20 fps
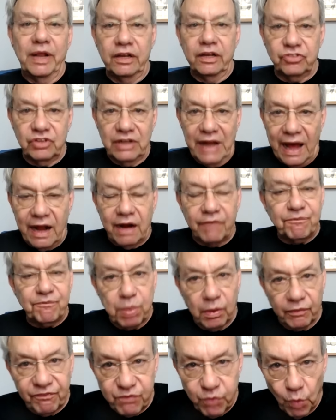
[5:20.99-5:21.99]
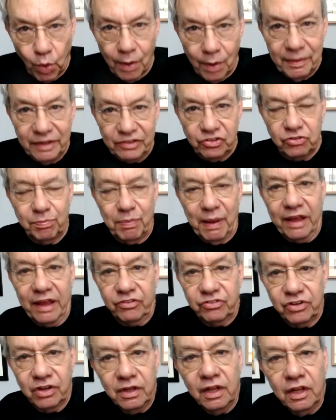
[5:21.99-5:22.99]
It is not a performance
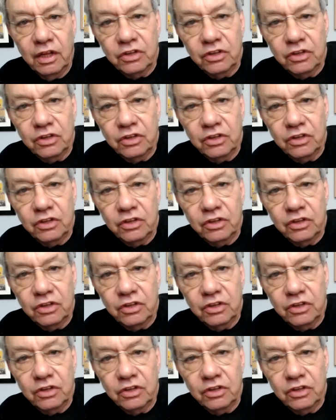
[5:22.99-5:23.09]
space.